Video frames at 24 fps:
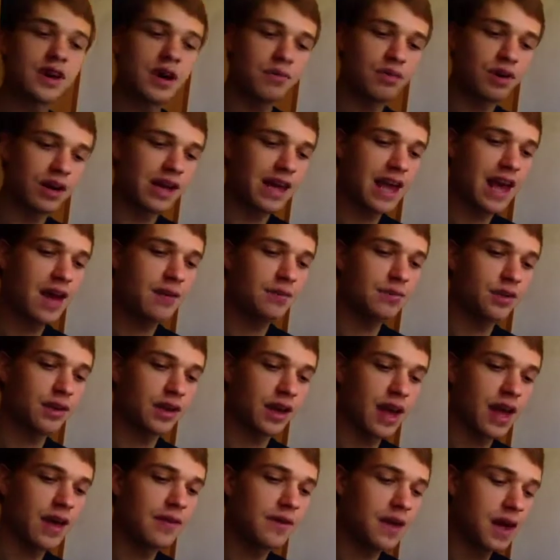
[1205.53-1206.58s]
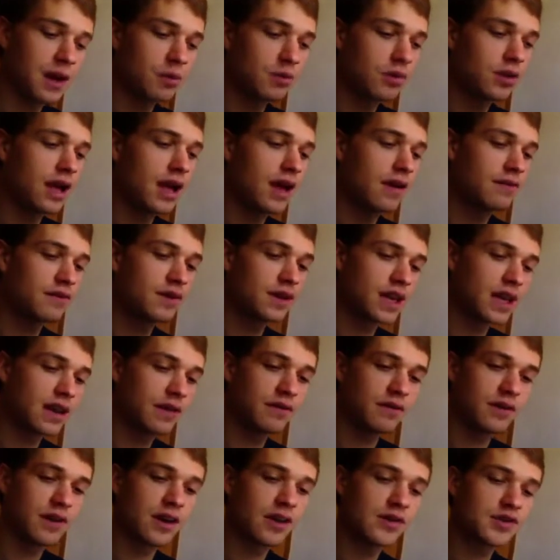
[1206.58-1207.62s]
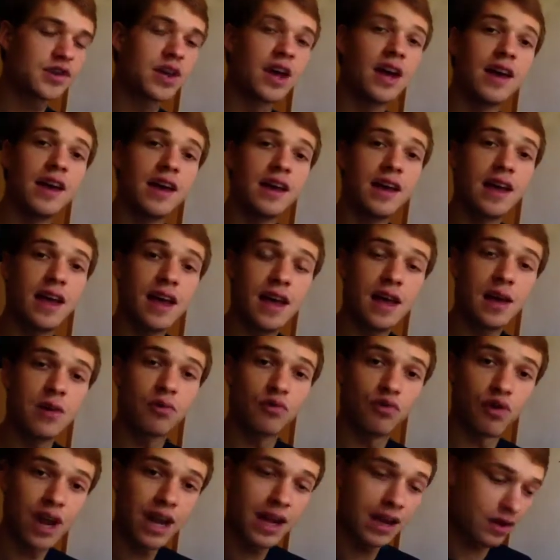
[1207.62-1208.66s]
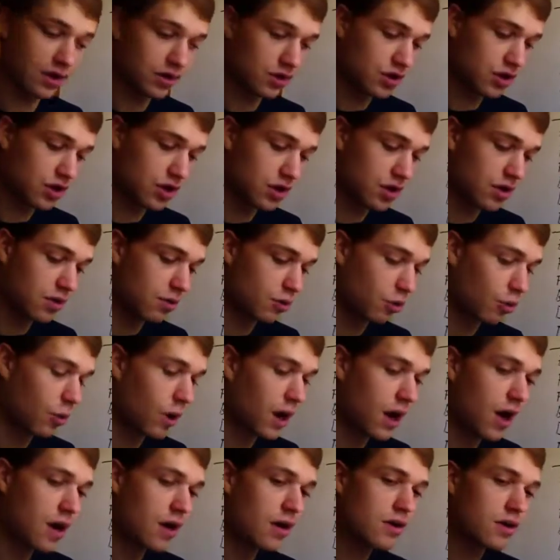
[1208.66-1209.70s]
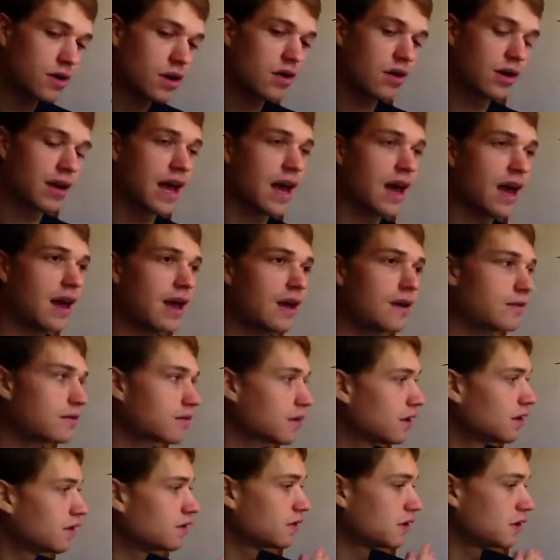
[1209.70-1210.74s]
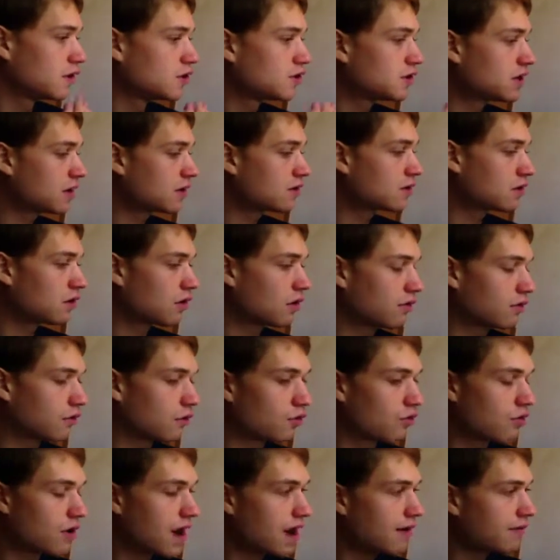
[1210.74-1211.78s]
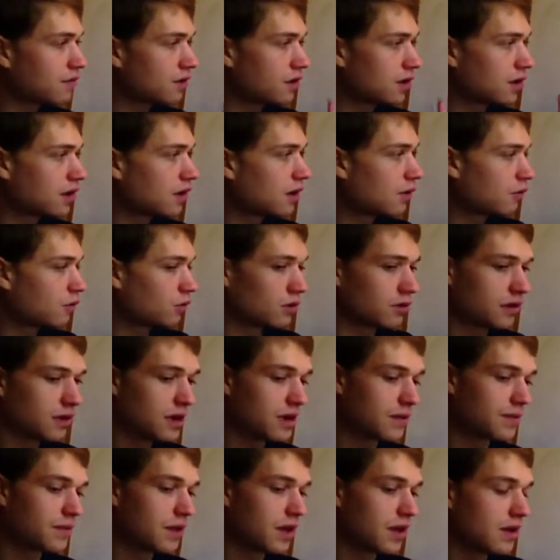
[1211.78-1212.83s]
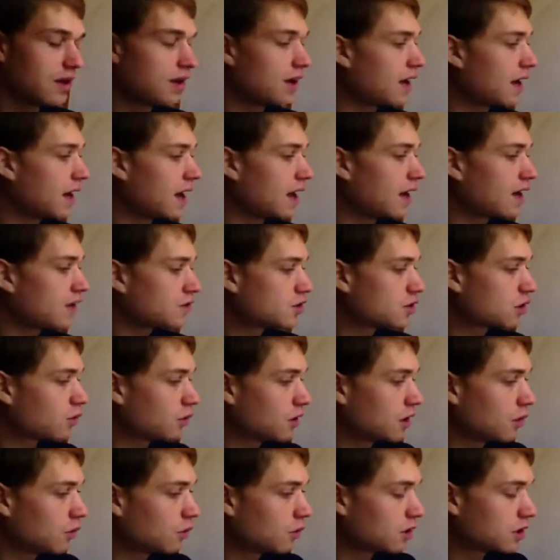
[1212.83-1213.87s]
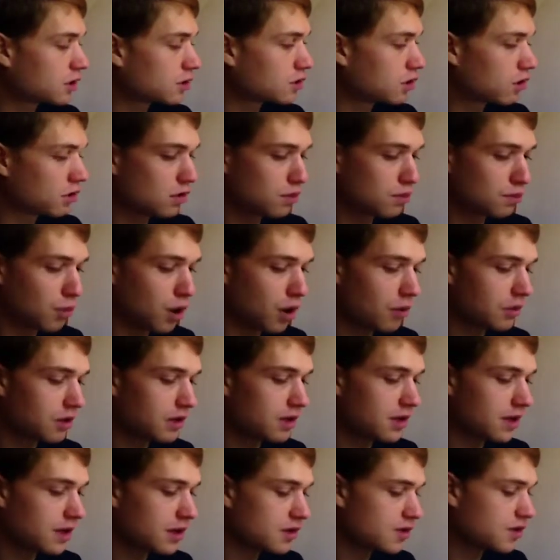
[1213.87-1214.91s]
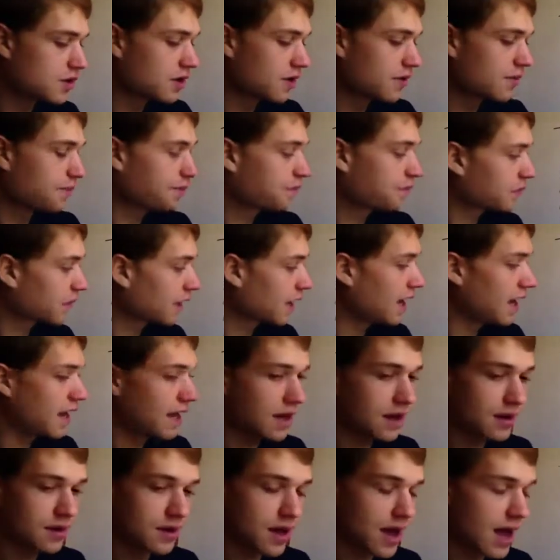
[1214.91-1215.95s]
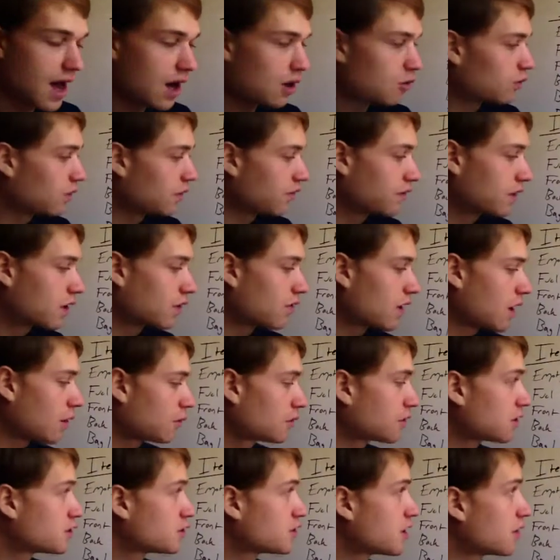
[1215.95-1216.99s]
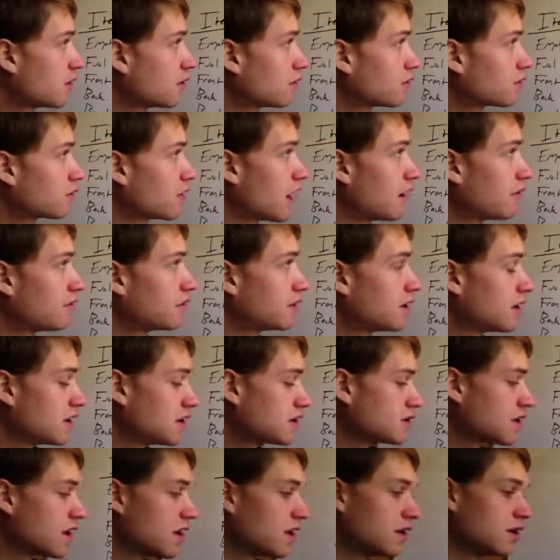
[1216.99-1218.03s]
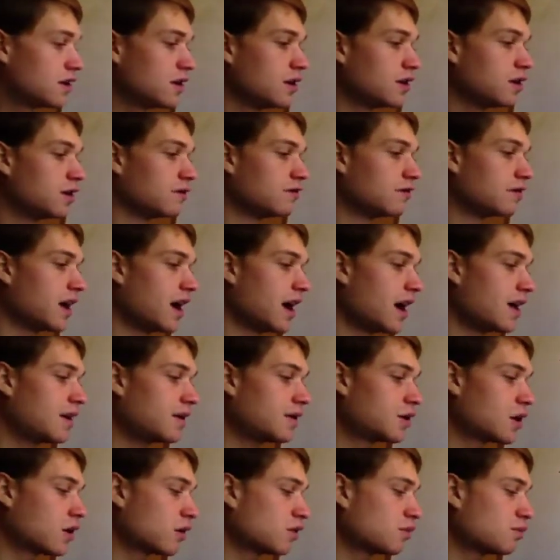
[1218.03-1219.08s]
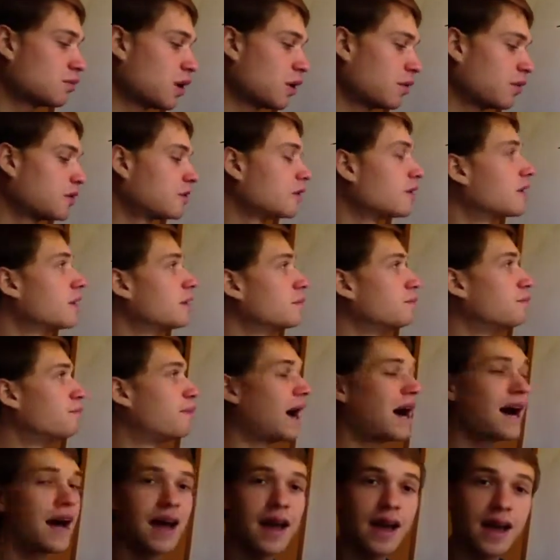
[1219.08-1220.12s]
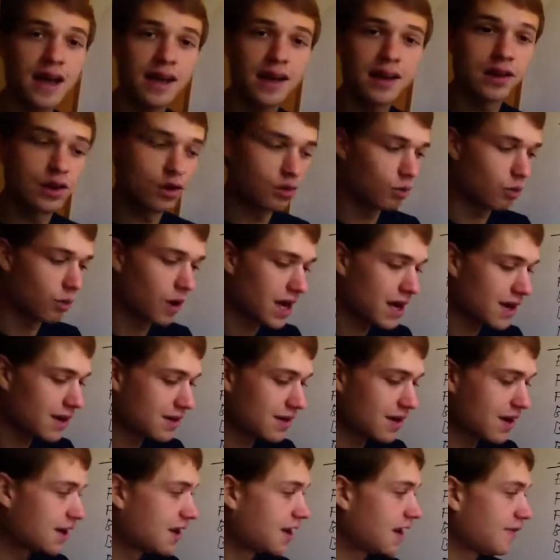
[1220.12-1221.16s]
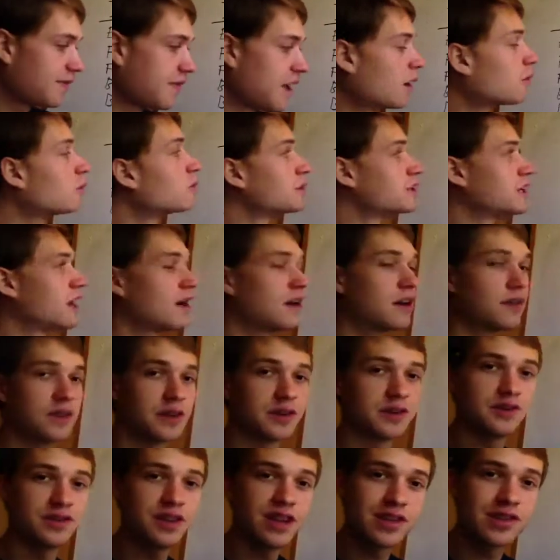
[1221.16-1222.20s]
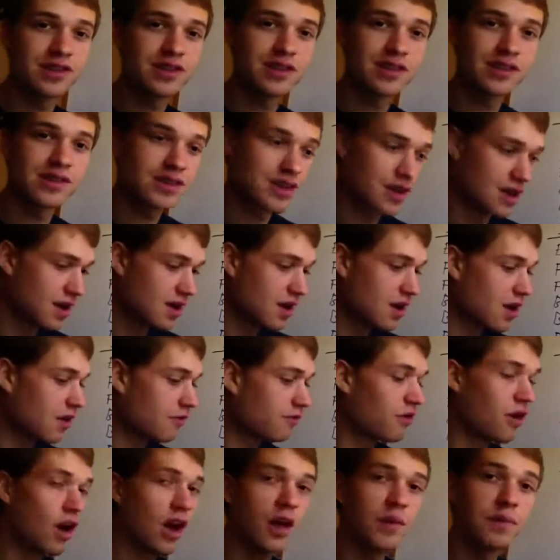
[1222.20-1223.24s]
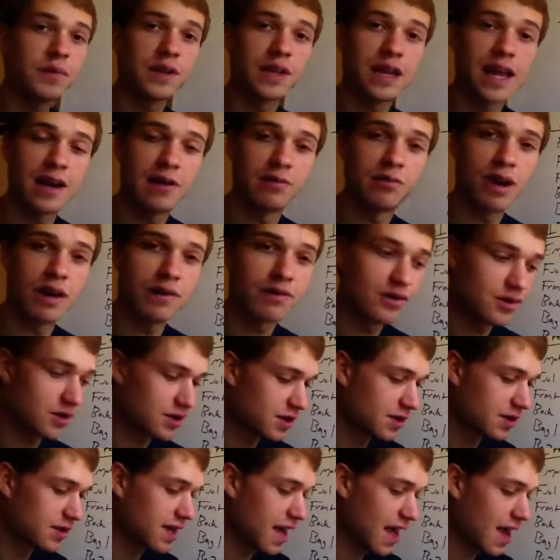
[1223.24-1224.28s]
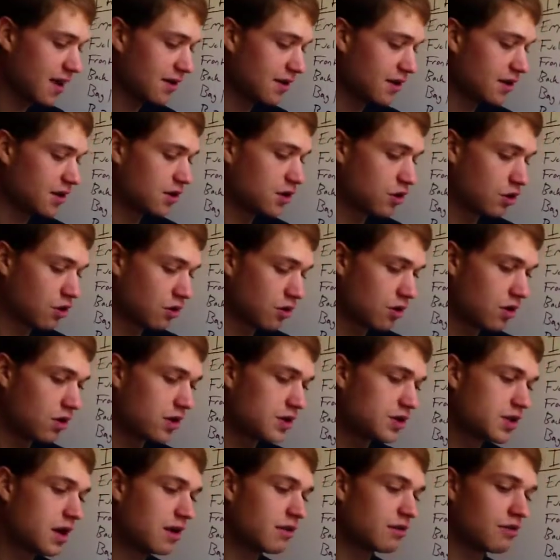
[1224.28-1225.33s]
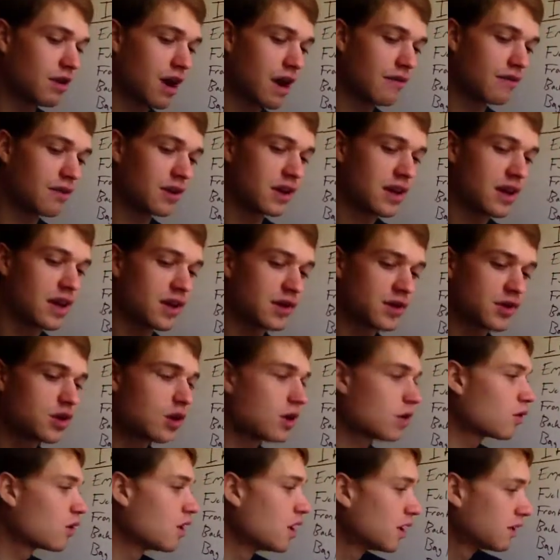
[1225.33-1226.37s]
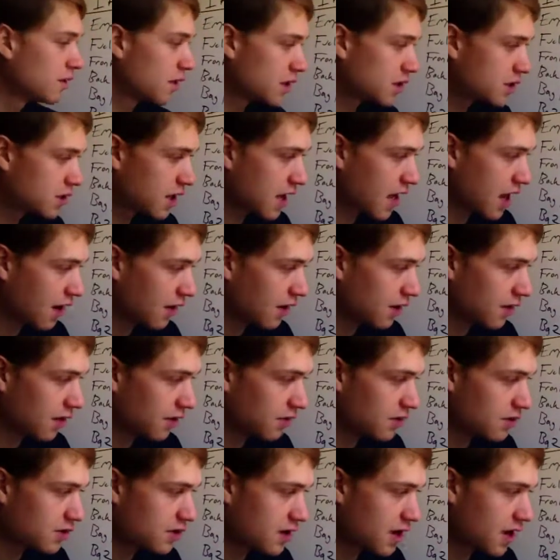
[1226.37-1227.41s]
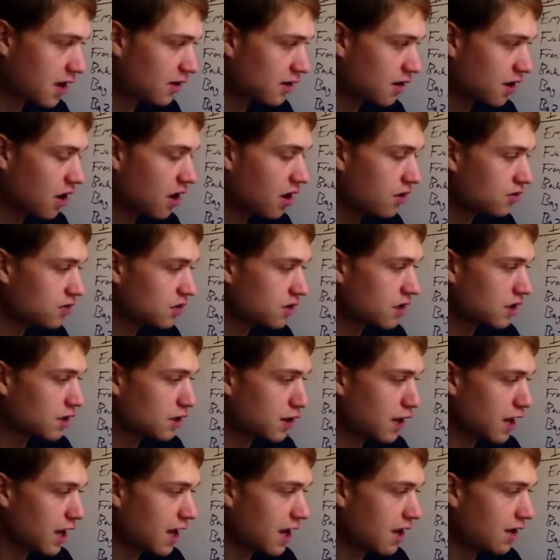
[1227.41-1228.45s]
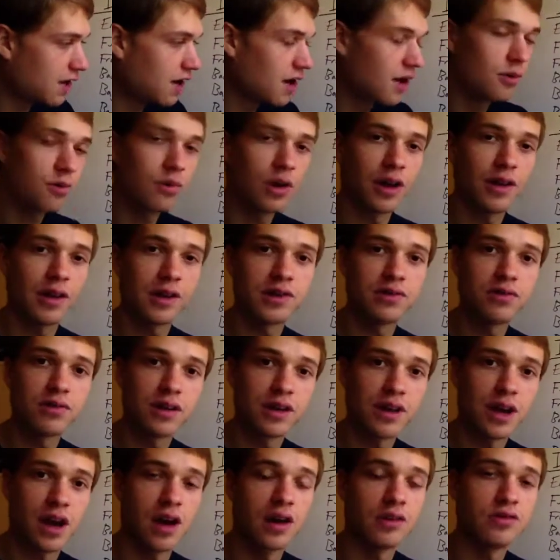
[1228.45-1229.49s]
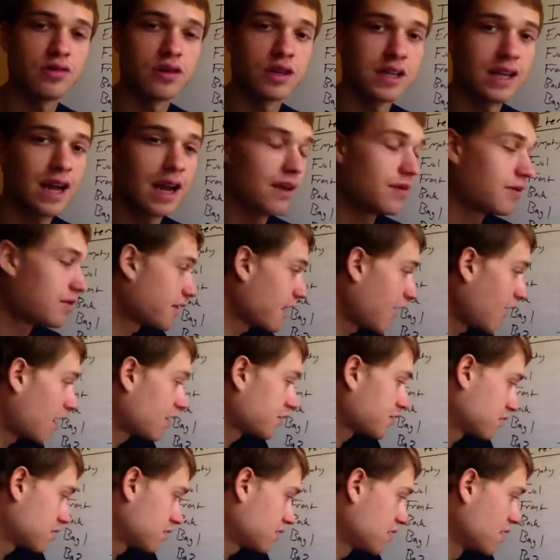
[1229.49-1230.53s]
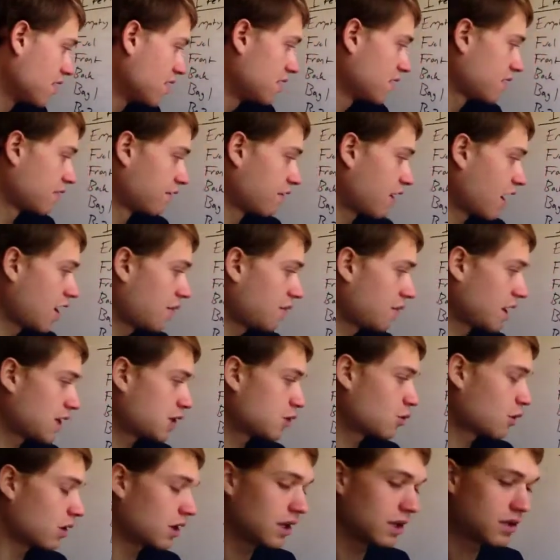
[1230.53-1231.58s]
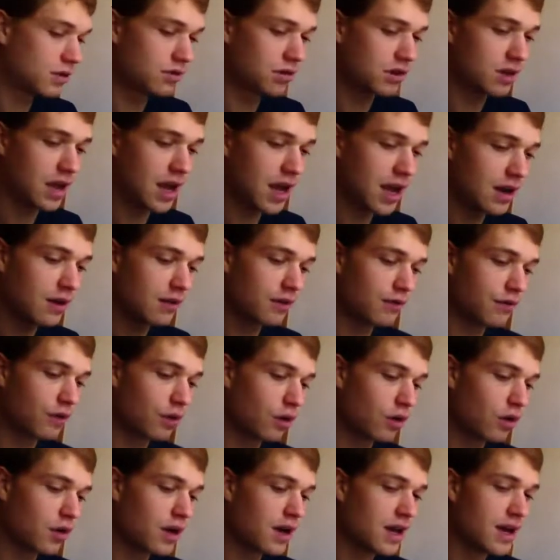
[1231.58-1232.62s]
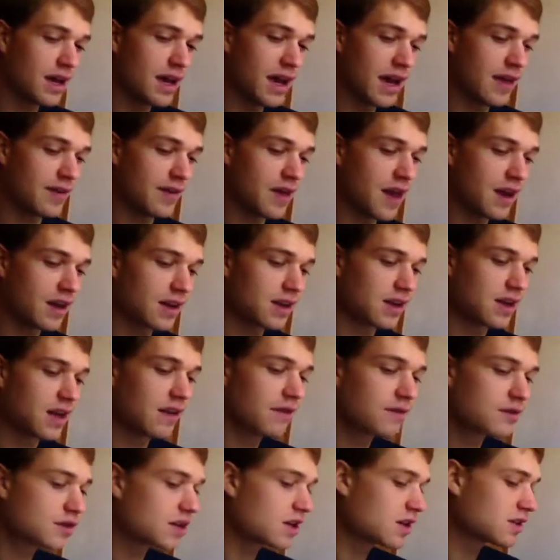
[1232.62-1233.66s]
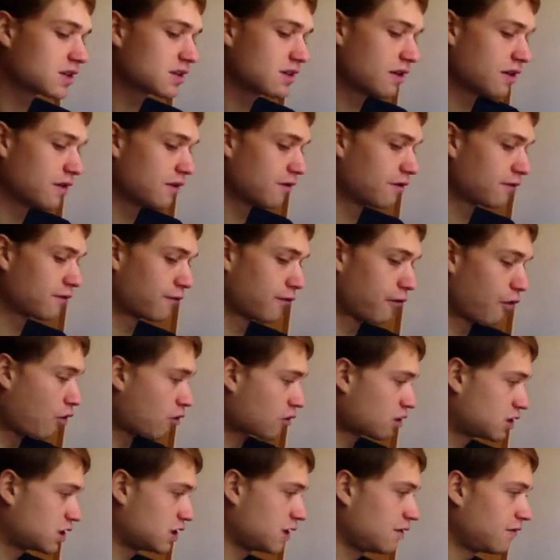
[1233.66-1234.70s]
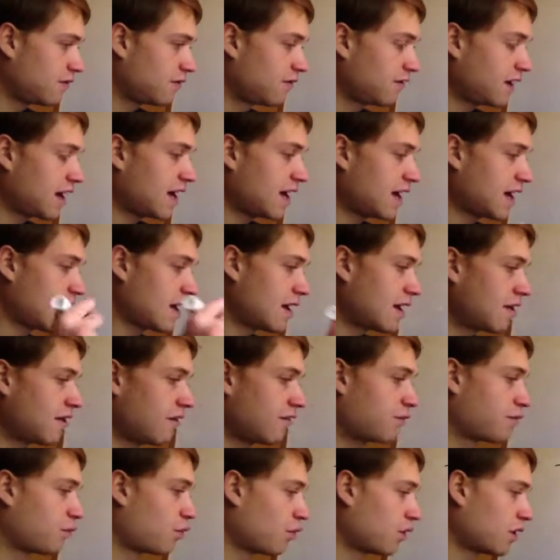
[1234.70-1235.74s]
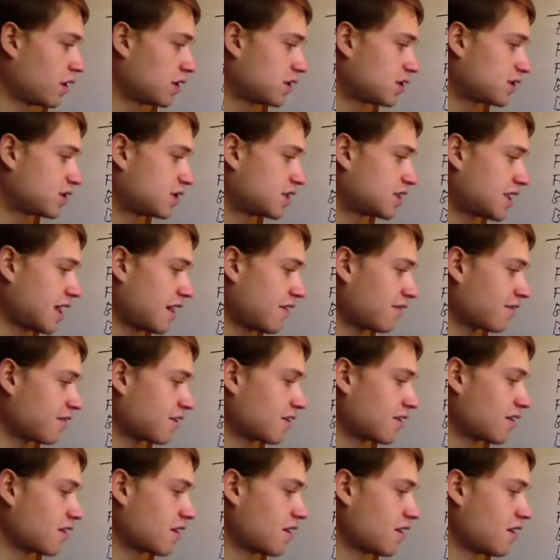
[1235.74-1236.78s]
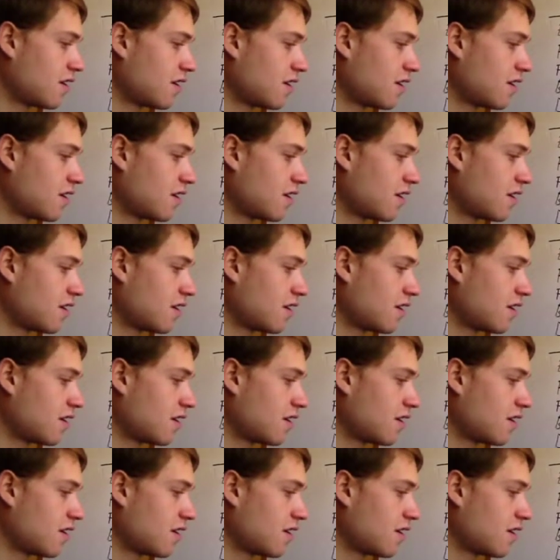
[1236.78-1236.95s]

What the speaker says: operating handbook, and they will have given us a range where you can have the center of gravity within. And so we know what the total moment is, and how do we figure out where the center of gravity is? You divide total moment by your weight, and that will tell you the distance from the datum reference that your center of gravity is. So let's calculate this out. 109, well, that's really 109,000 divided by 2384, and that gives us 45.7.